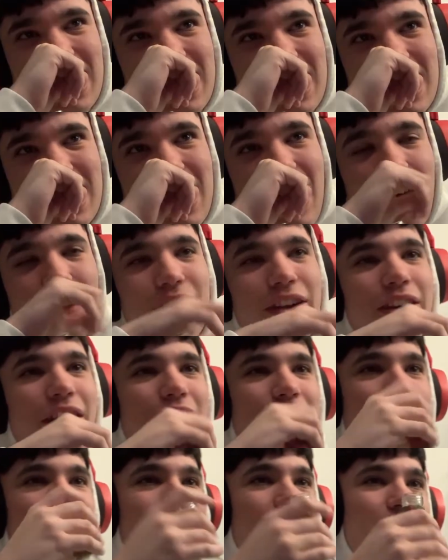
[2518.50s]
No.
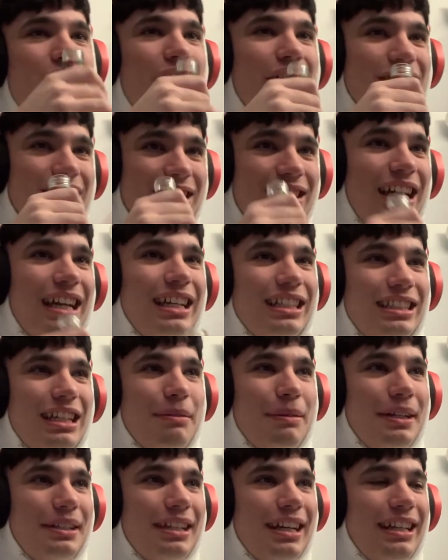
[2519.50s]
That was the second time
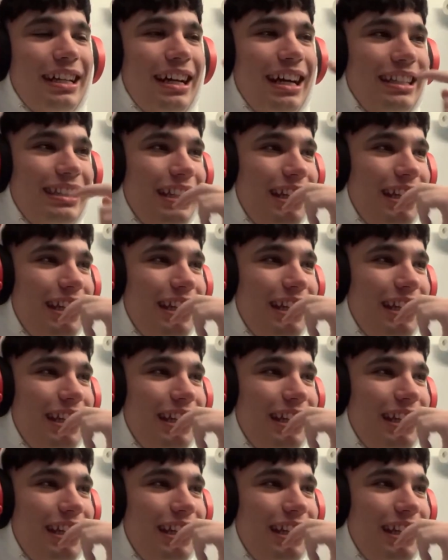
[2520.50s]
I did it.